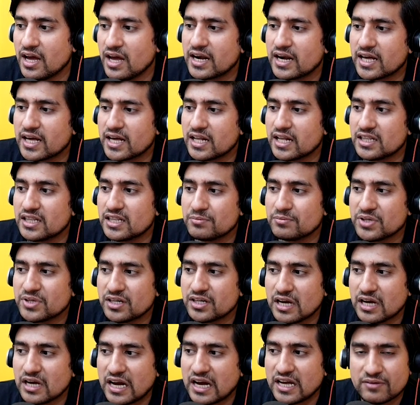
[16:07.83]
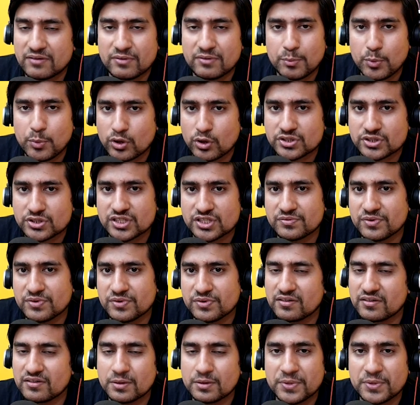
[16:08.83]
Tell them that I have a process
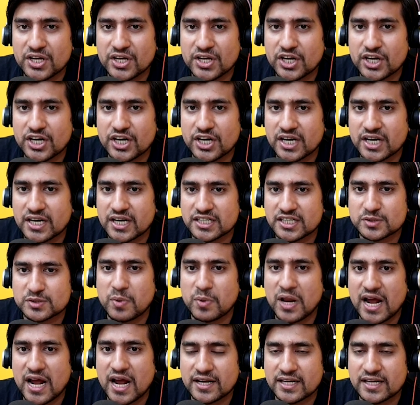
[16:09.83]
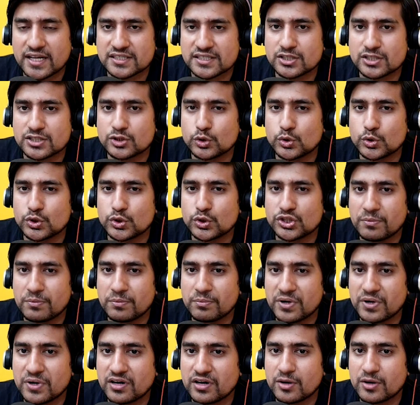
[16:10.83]
where I will be creating a test plan, test execution,
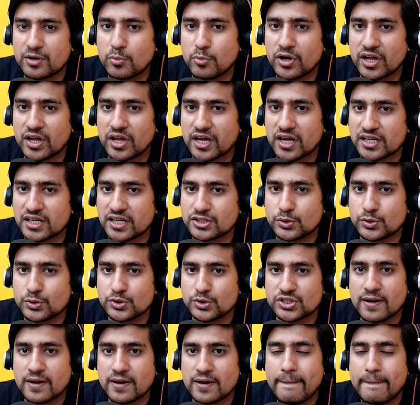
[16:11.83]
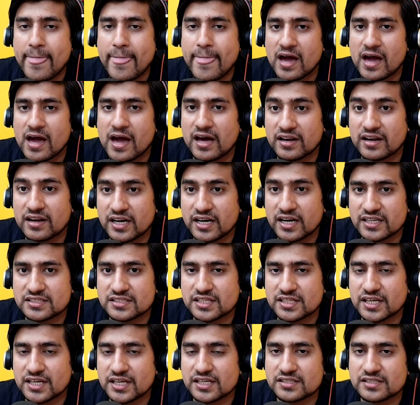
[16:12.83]
bug reporting, execution, and
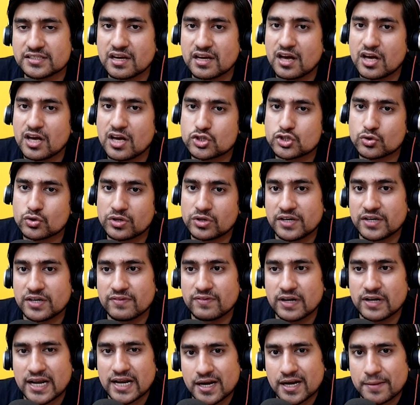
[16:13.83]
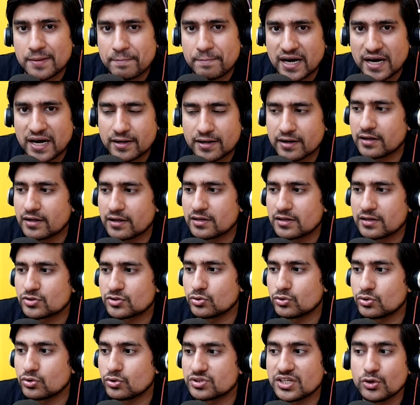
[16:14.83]
retesting is so it will get impacted. So
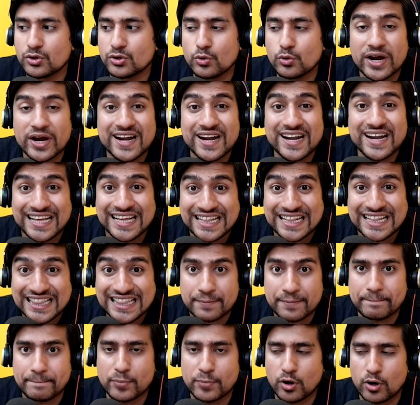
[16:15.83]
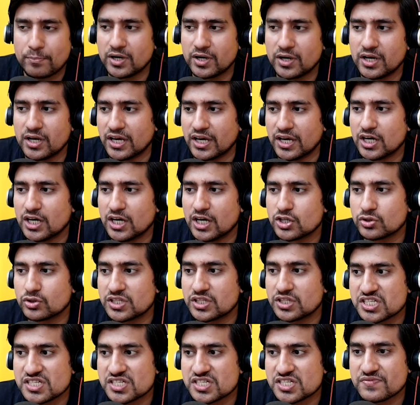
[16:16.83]
those things you can tell them properly. So
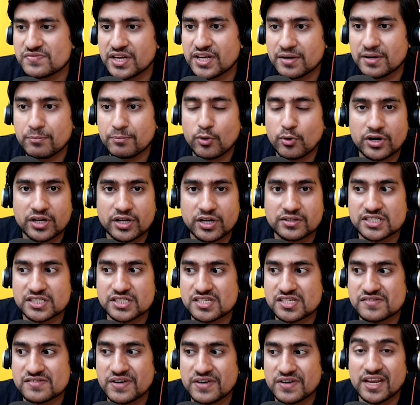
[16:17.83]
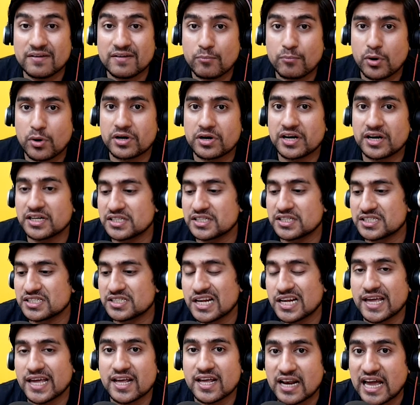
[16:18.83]
this is very important. This is very important that this is
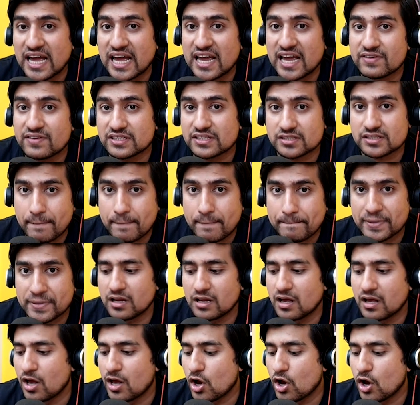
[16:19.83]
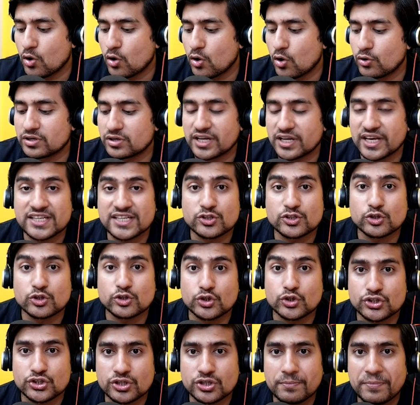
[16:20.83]
like a live example or a
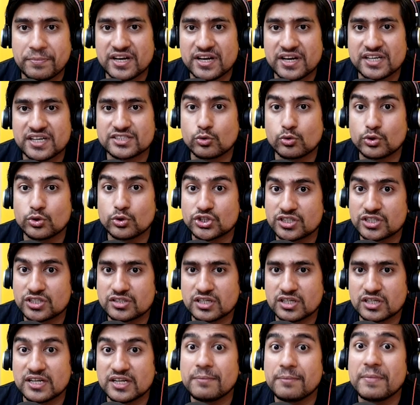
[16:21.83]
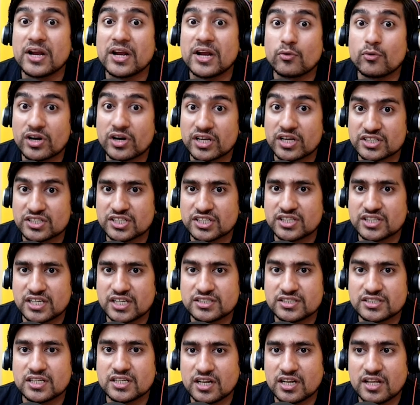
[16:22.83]
situation-based question in a manual testing
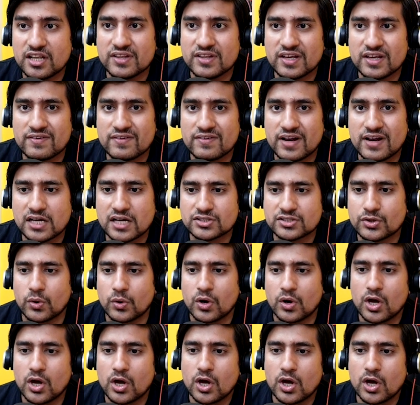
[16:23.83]
that generally they will ask you.